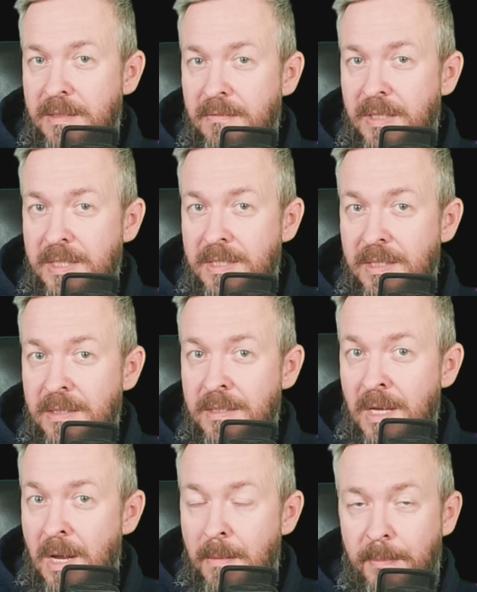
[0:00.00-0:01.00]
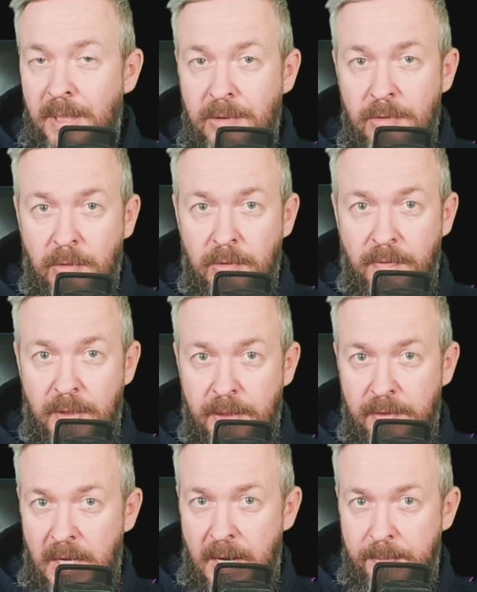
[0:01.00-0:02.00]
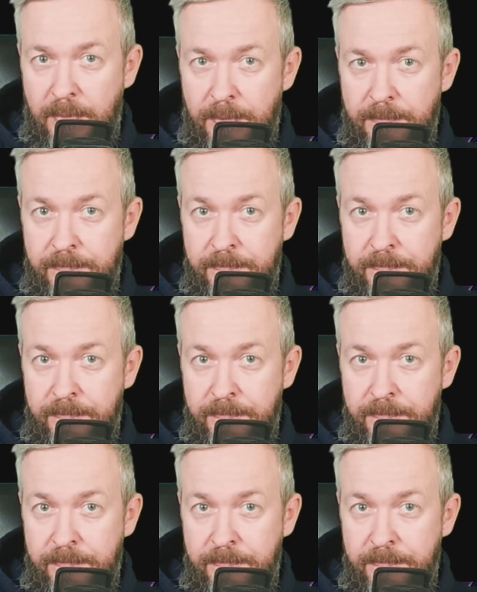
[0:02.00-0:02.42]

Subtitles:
devices, but not via the app.